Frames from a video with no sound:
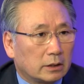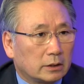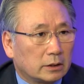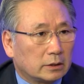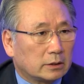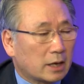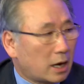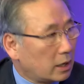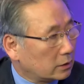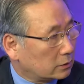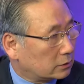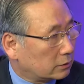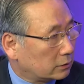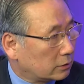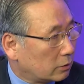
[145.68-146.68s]
he
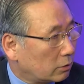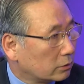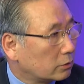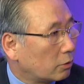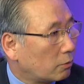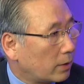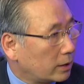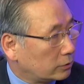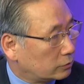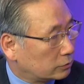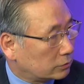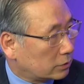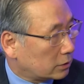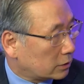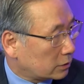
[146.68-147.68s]
died and on the way
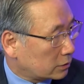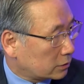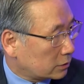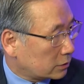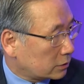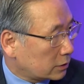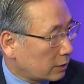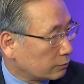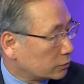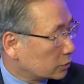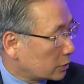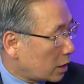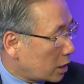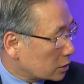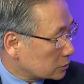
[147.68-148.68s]
to come to
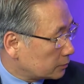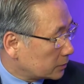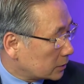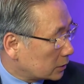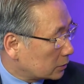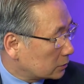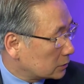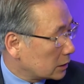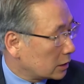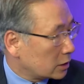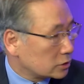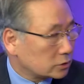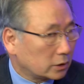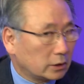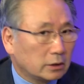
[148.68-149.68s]
the hospital.
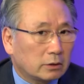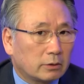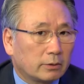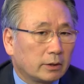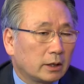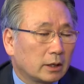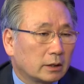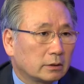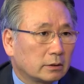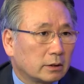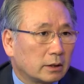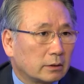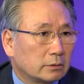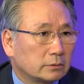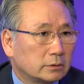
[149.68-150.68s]
So in Korea,
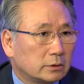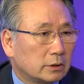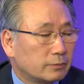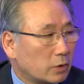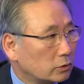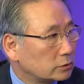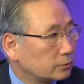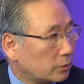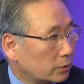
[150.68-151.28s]
the remote